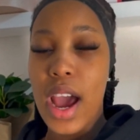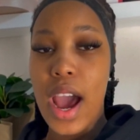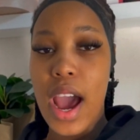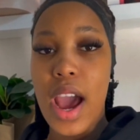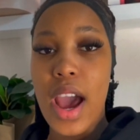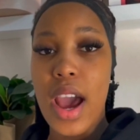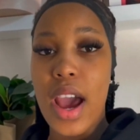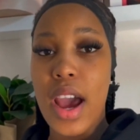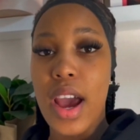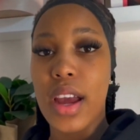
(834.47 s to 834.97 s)

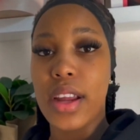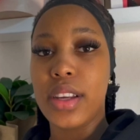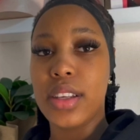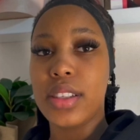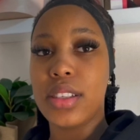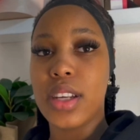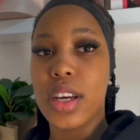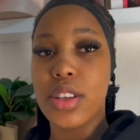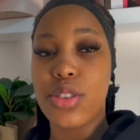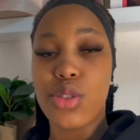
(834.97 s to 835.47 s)

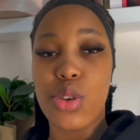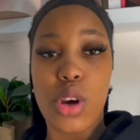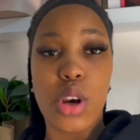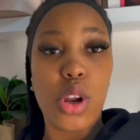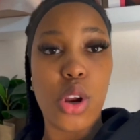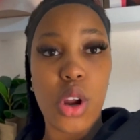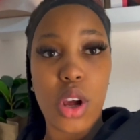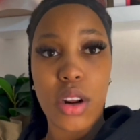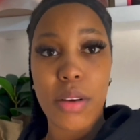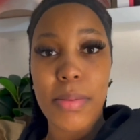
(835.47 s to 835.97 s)
and it took a
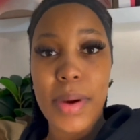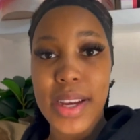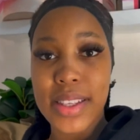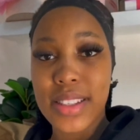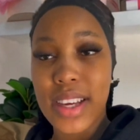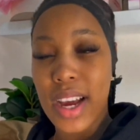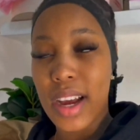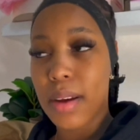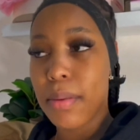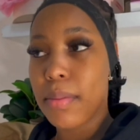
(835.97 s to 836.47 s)
lot of my
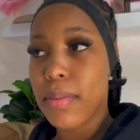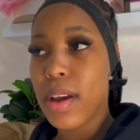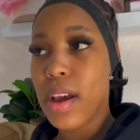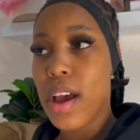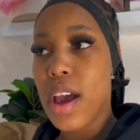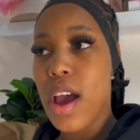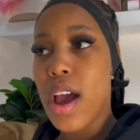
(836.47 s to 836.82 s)
time.